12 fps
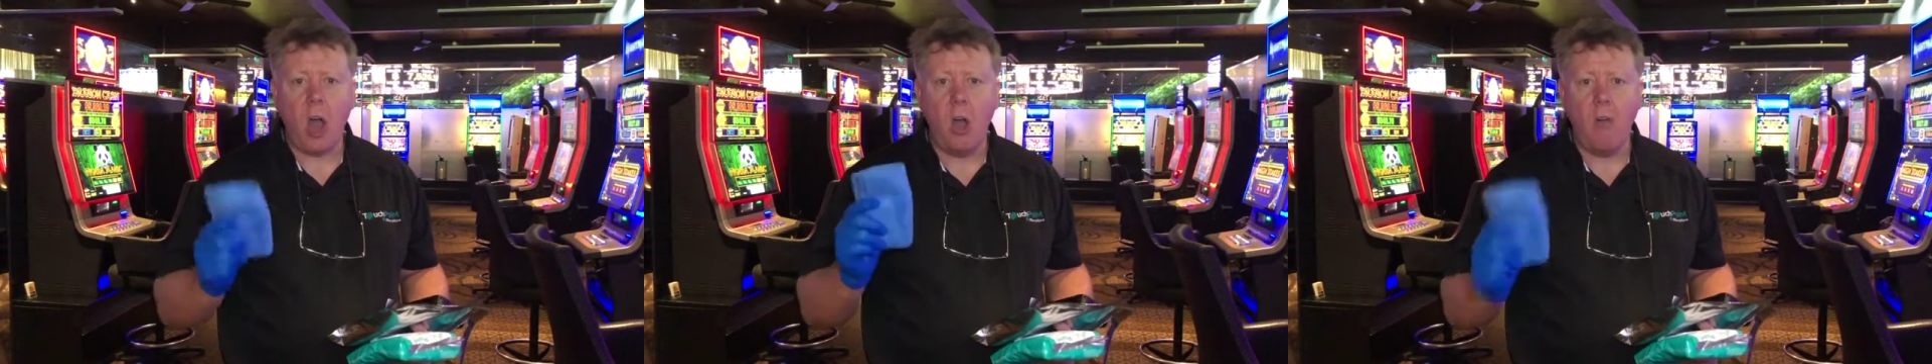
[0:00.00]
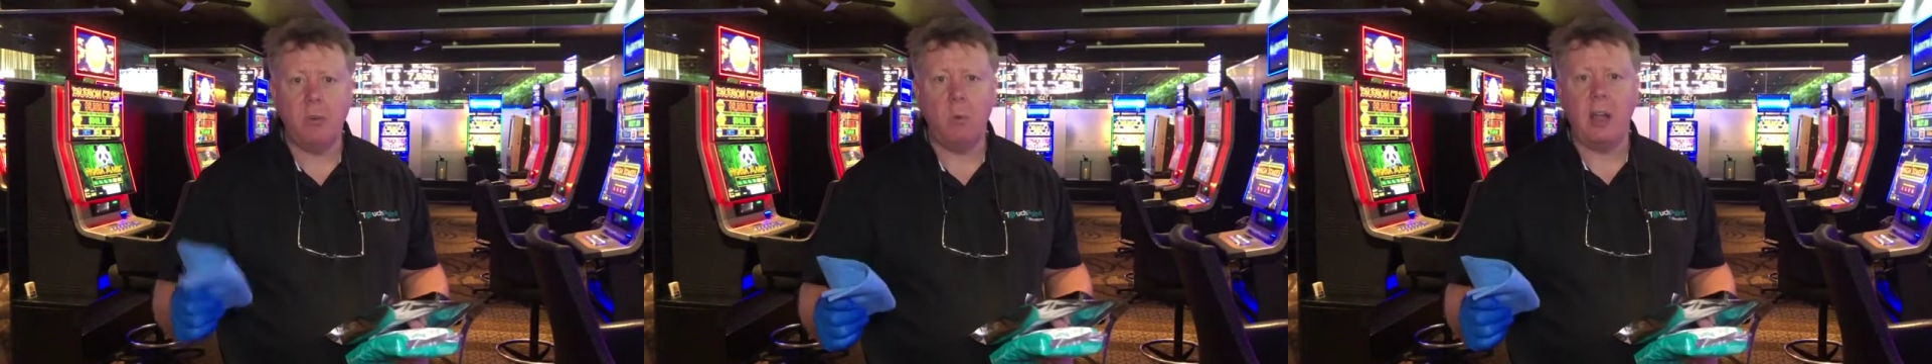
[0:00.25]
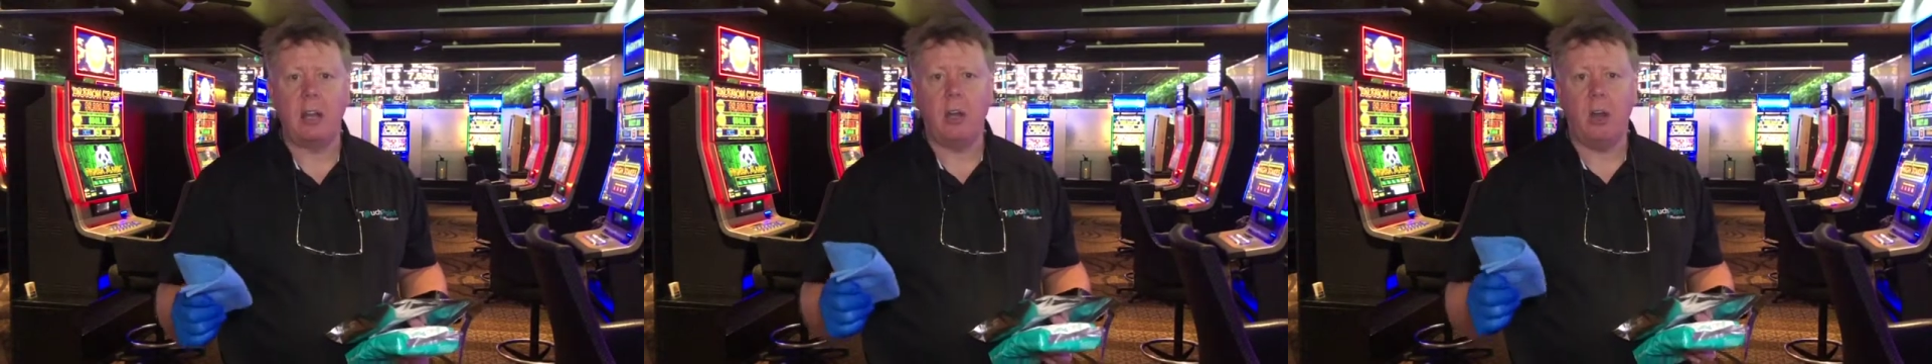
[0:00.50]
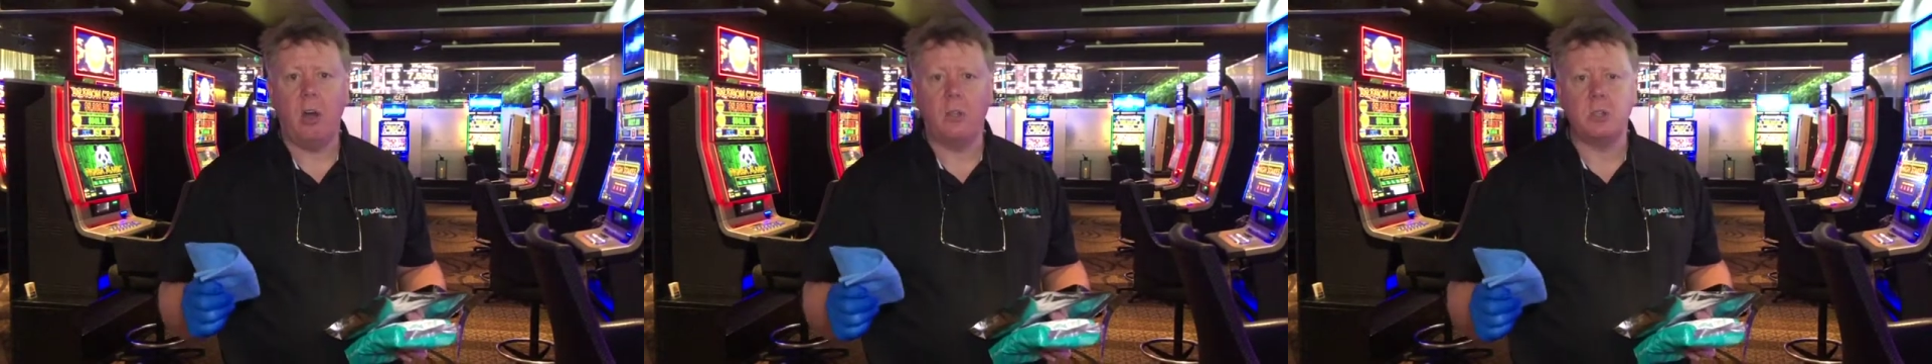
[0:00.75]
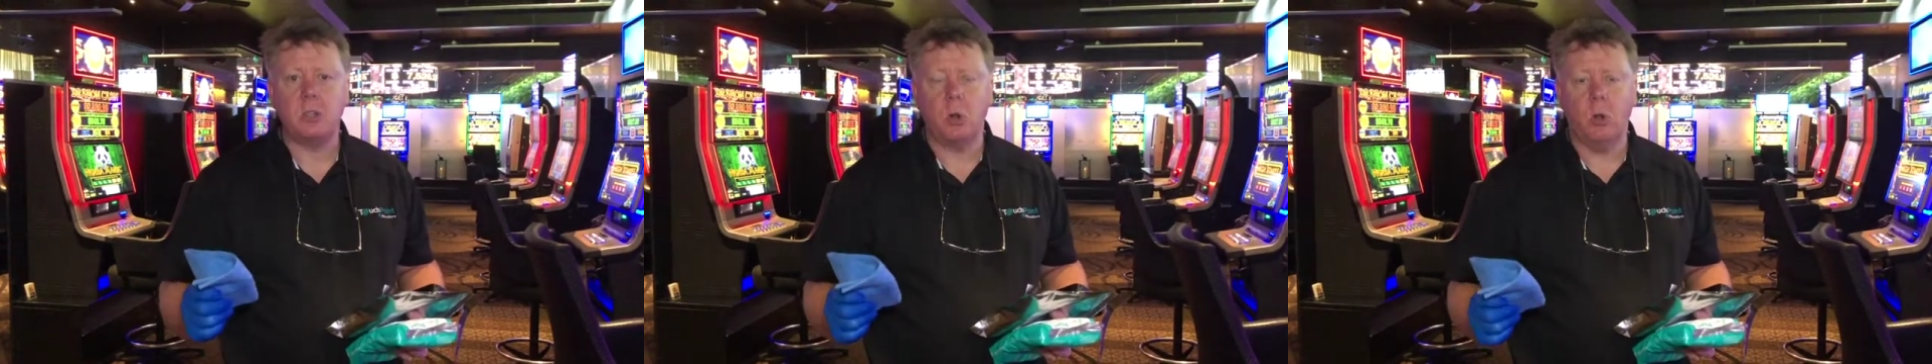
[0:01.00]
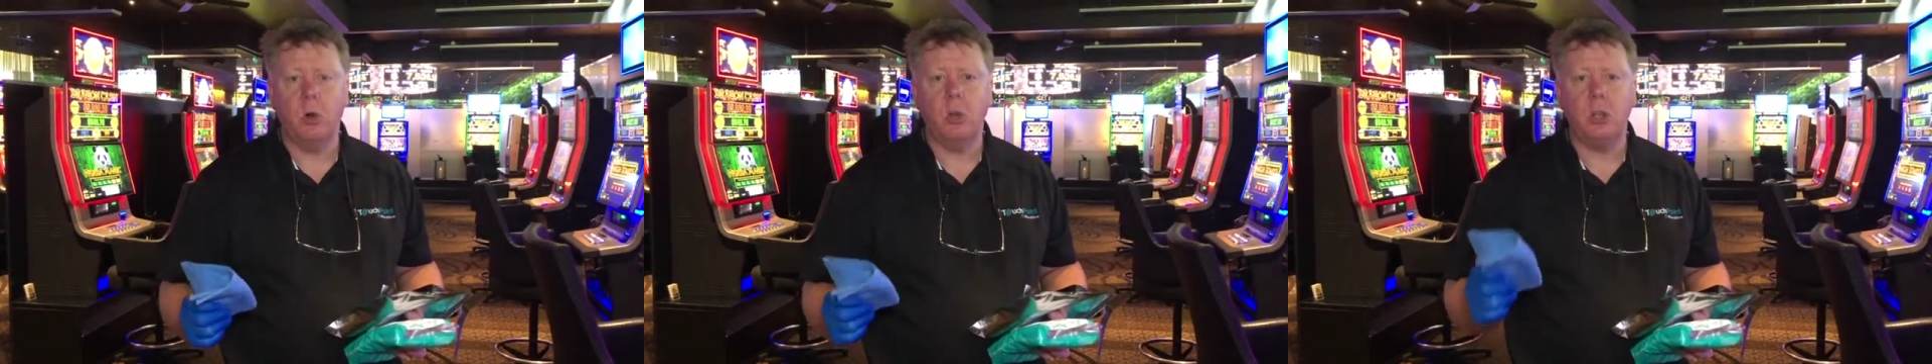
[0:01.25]
over wet cloths
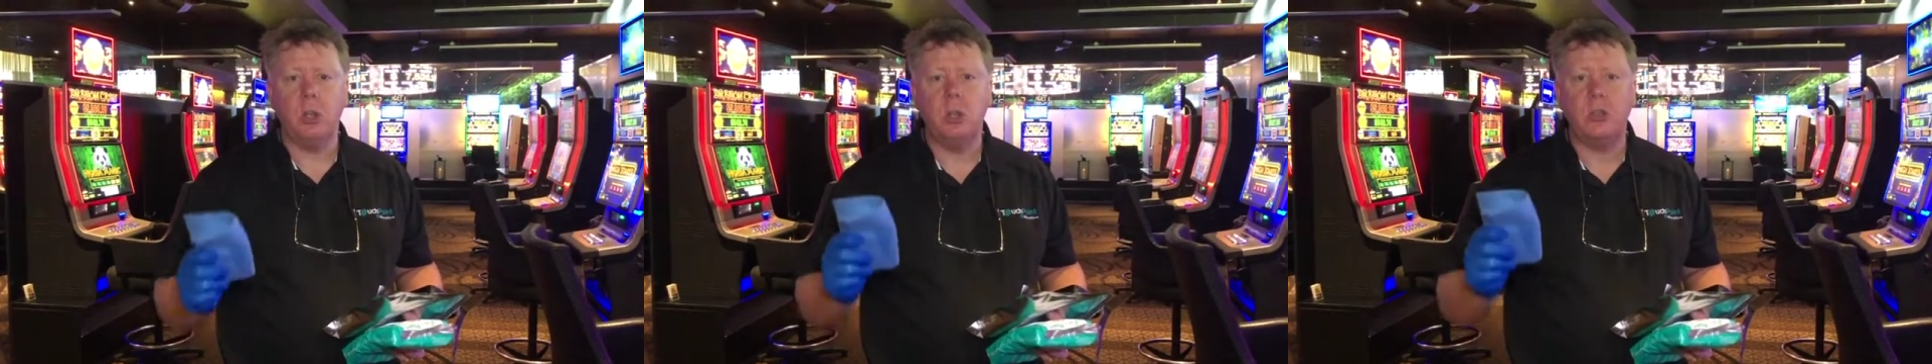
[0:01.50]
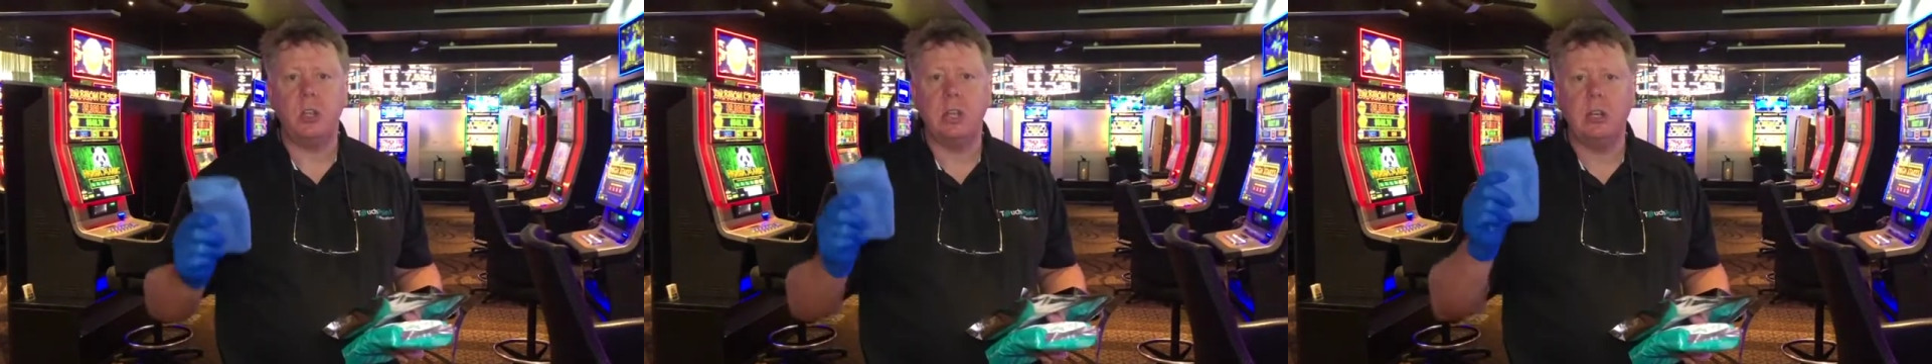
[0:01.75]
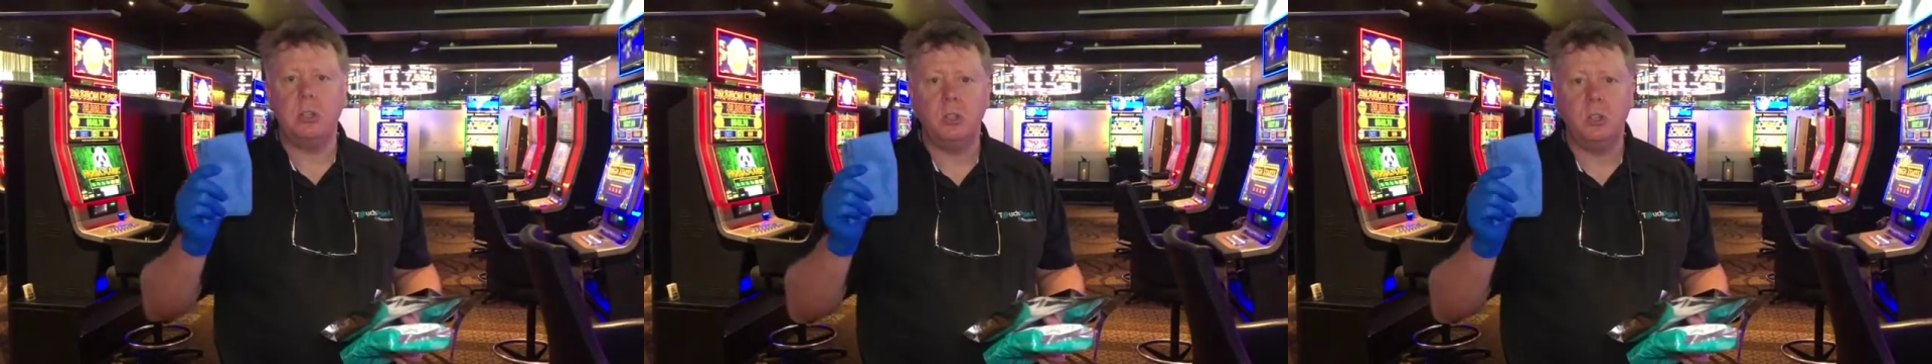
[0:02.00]
or using